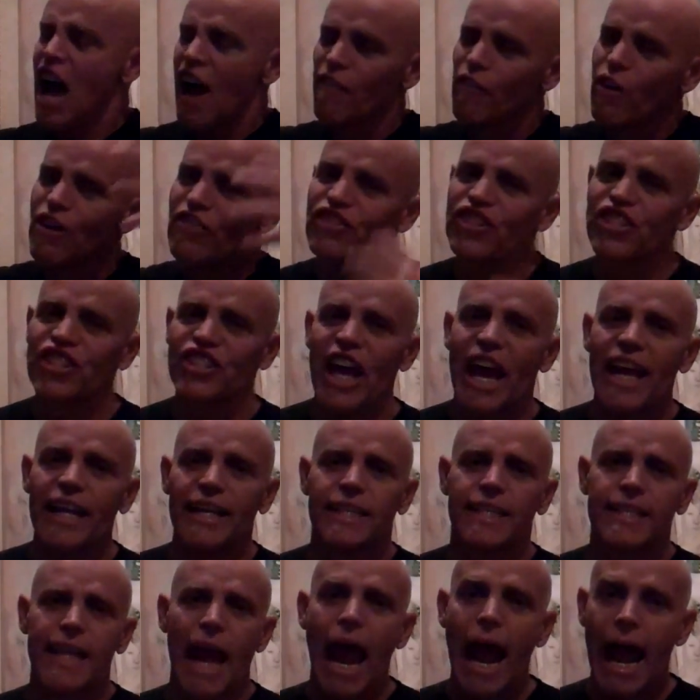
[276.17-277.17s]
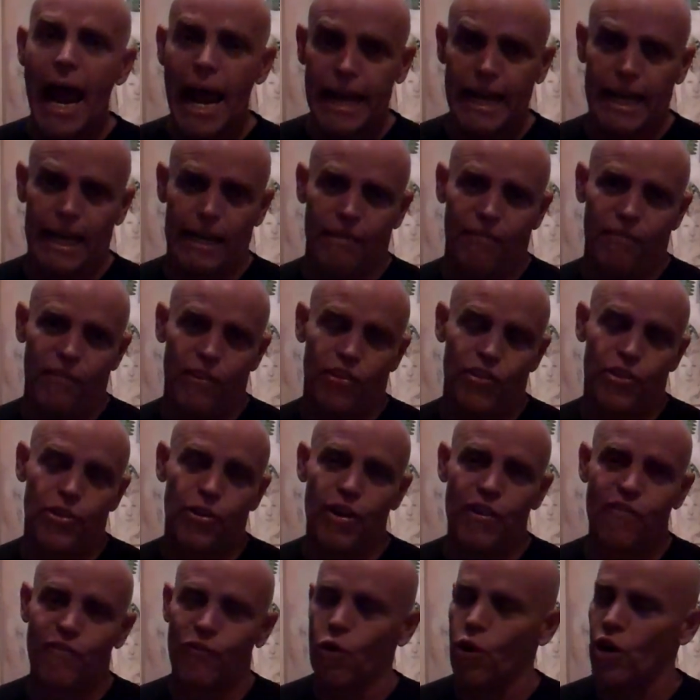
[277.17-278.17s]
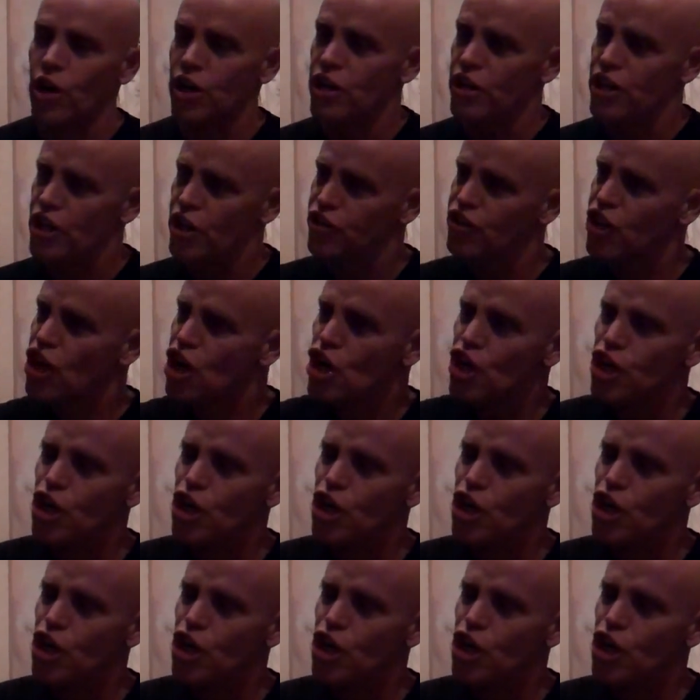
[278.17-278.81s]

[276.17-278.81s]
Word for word: And we've sat and taken it for 30, 40 years.